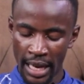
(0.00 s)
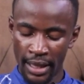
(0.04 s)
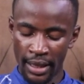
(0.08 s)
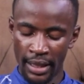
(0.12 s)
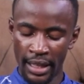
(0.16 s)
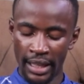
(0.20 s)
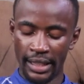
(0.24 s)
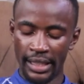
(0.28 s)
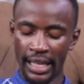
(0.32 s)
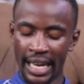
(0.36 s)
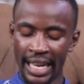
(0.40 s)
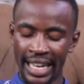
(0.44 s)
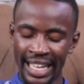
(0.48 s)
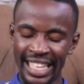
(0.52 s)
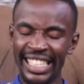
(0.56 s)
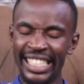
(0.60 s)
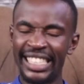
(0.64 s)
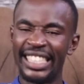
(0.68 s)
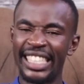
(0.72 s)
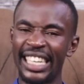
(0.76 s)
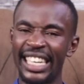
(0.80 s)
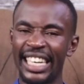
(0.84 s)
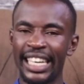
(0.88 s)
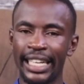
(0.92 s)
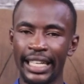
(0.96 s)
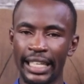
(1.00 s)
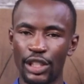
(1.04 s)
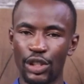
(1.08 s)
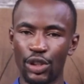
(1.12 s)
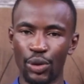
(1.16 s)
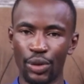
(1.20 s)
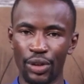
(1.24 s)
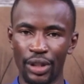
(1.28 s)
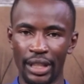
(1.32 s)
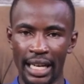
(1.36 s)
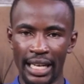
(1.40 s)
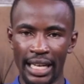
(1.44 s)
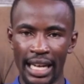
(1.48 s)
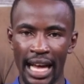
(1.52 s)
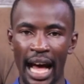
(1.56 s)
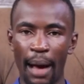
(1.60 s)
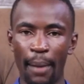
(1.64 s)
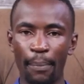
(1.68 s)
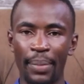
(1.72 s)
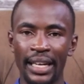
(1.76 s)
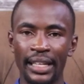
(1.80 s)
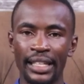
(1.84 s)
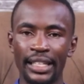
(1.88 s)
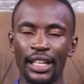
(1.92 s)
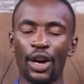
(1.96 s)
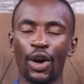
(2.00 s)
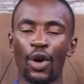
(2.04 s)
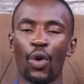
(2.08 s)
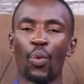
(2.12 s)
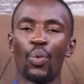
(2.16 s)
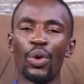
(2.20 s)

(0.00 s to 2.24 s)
there's a regeneration that happened.